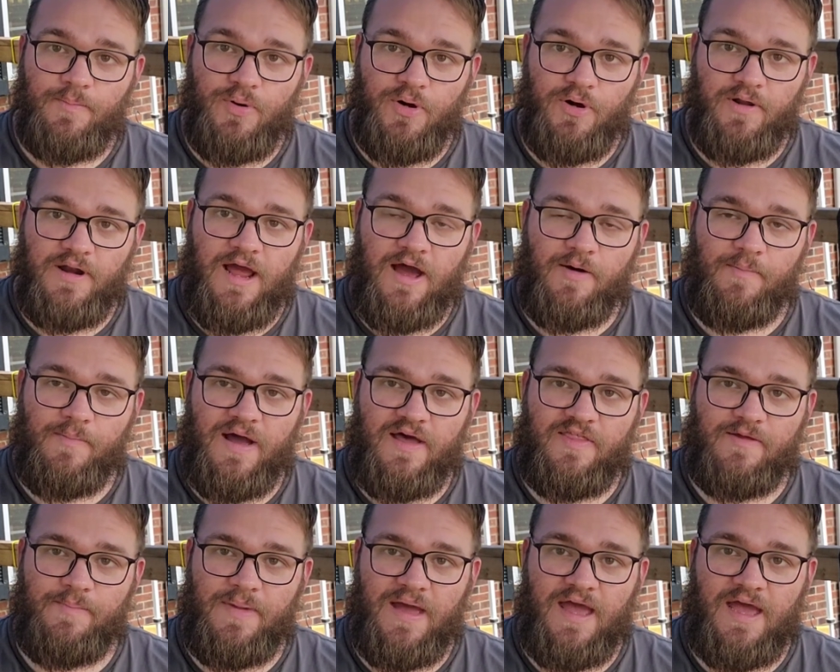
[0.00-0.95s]
put out
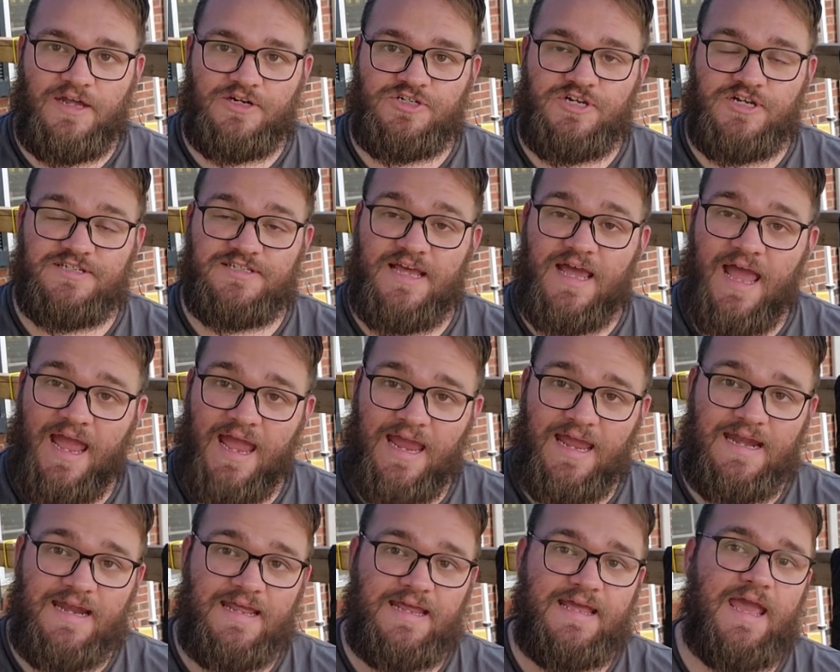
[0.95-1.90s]
by the match is a
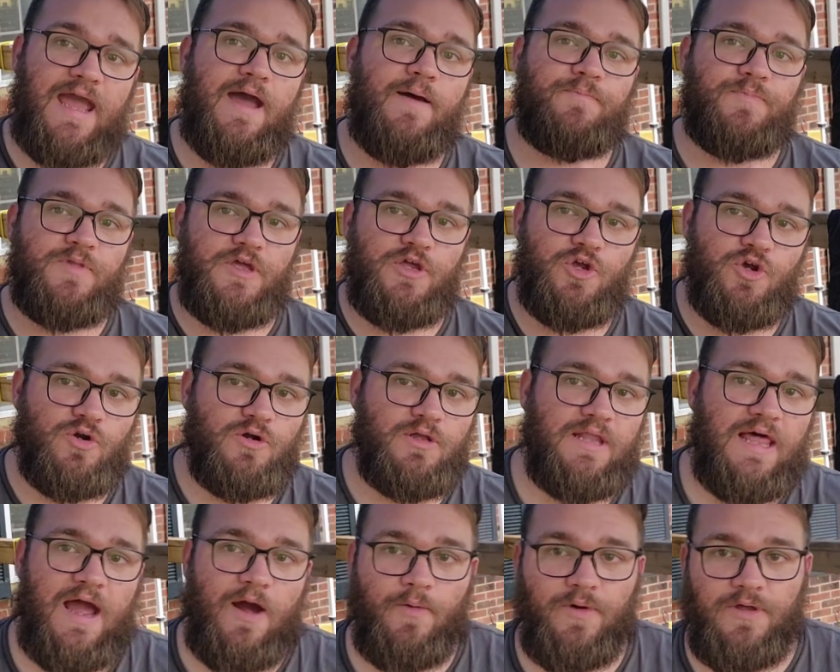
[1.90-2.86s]
handicap that you're
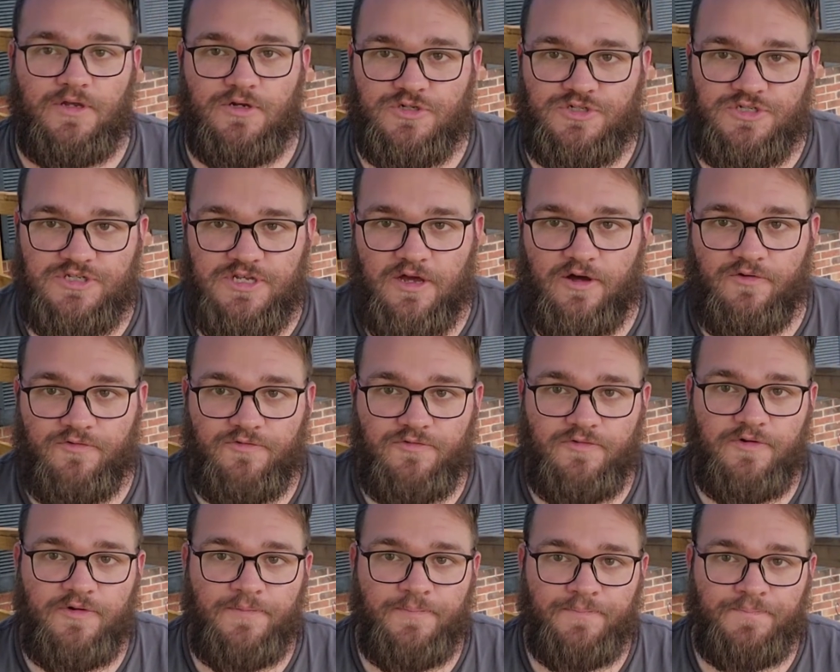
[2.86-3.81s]
allowing
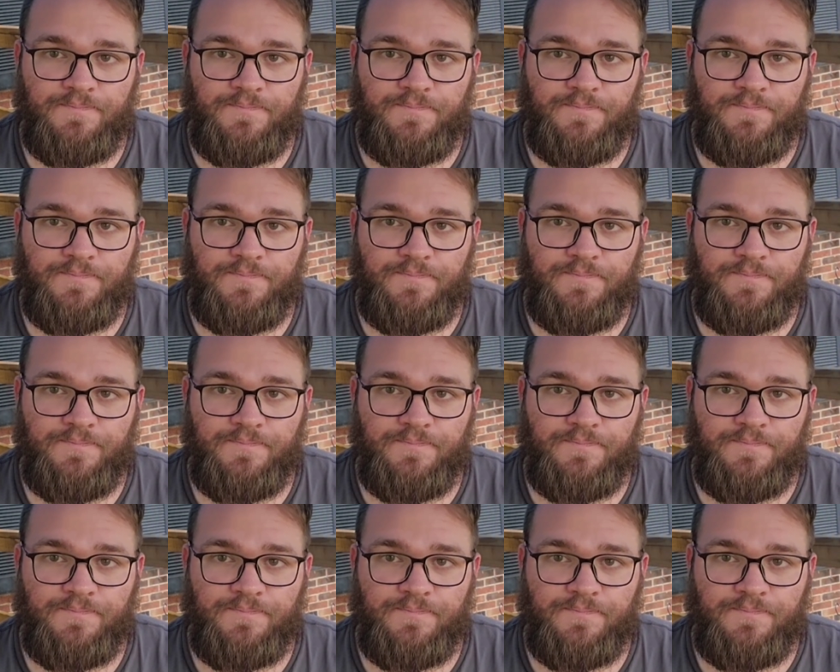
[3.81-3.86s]
yourself.